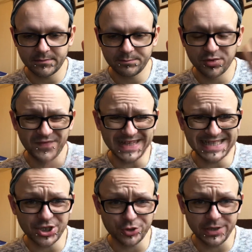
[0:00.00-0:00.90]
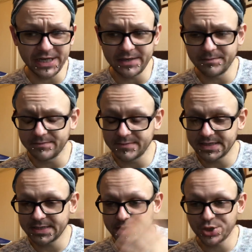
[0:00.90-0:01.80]
prophetic
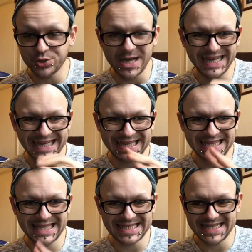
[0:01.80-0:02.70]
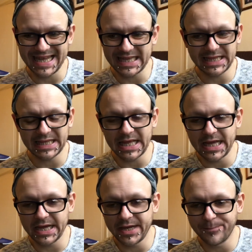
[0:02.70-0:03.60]
dreams, strength, skill,
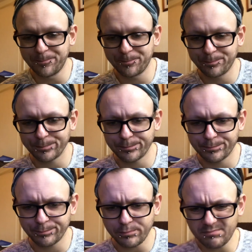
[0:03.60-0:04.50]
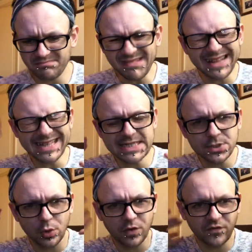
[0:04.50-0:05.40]
and this
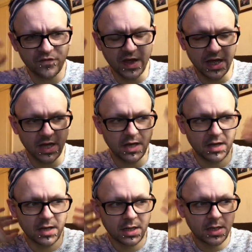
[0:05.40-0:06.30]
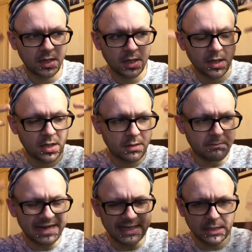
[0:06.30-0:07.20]
sort of
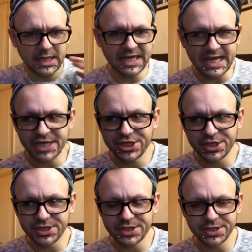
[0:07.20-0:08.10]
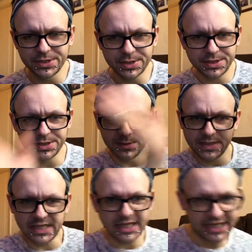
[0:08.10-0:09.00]
mental connection to
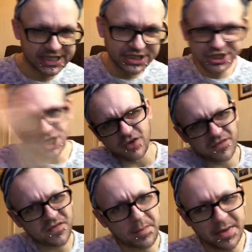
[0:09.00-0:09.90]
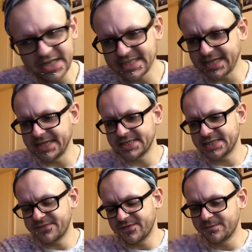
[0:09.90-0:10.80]
the lineage of the Vampire
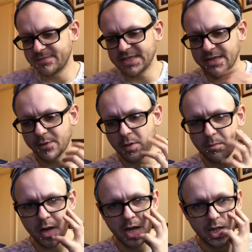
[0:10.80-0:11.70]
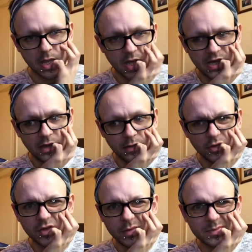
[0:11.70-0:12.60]
Slayers from time gone by.
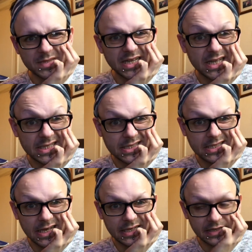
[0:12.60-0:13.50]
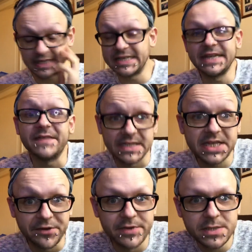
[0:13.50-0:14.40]
Other websites, and indeed the
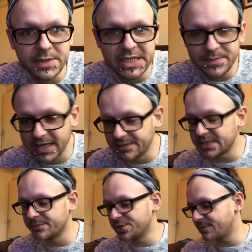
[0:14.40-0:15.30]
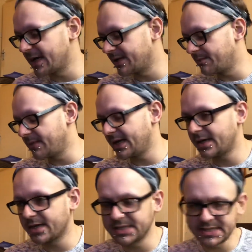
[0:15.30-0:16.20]
series, will explain this much than me,
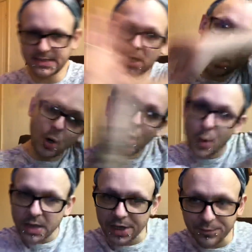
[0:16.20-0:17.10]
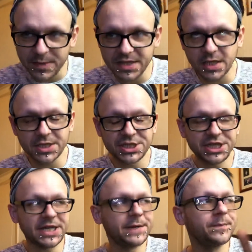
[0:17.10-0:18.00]
because there's a whole lot of
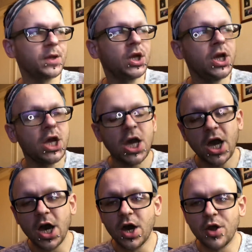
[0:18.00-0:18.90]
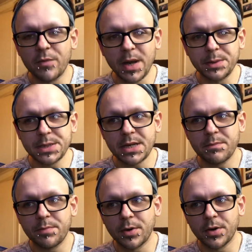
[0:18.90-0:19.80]
mythology around it,
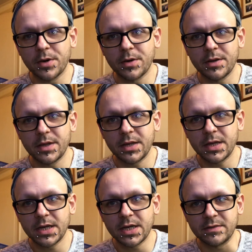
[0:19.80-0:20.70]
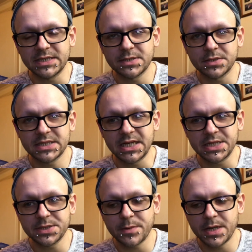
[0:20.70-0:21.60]
but, you know, it sort of
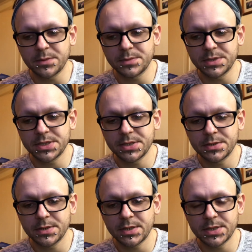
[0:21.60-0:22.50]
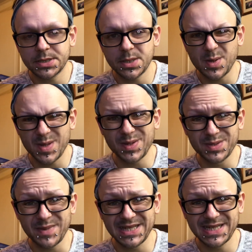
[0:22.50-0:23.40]
centres around those
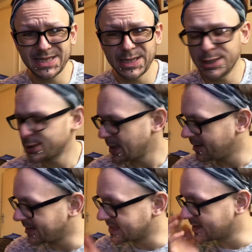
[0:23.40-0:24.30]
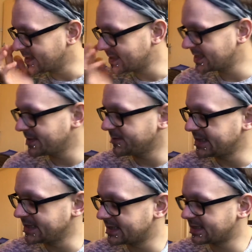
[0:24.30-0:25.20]
basic tenets. Anyway, so this
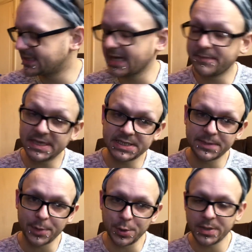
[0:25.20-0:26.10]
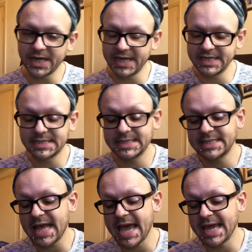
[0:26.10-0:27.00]
series, to get back to the book, is
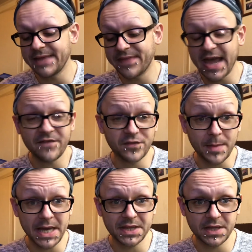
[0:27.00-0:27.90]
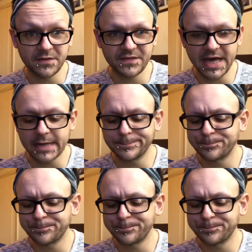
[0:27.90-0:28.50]
set in the aftermath of that,